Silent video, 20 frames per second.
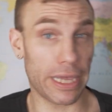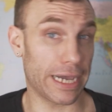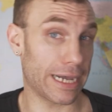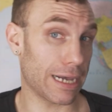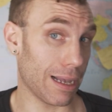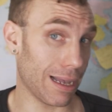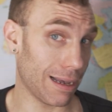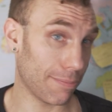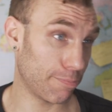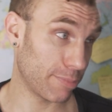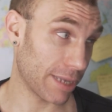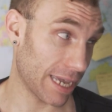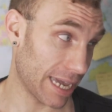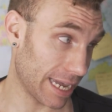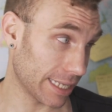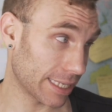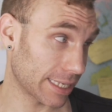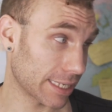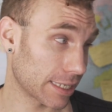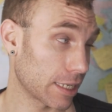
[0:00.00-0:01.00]
like
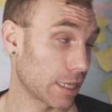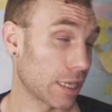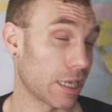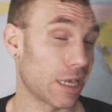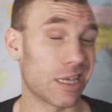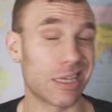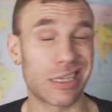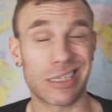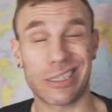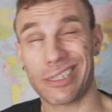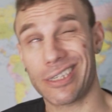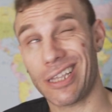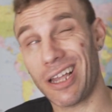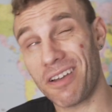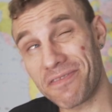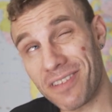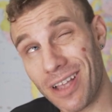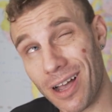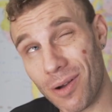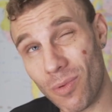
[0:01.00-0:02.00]
updates,
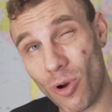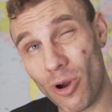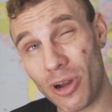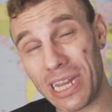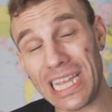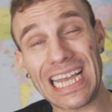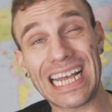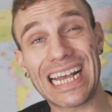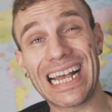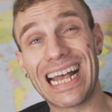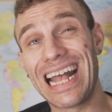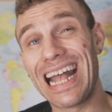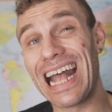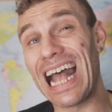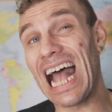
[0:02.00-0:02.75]
stuff not working,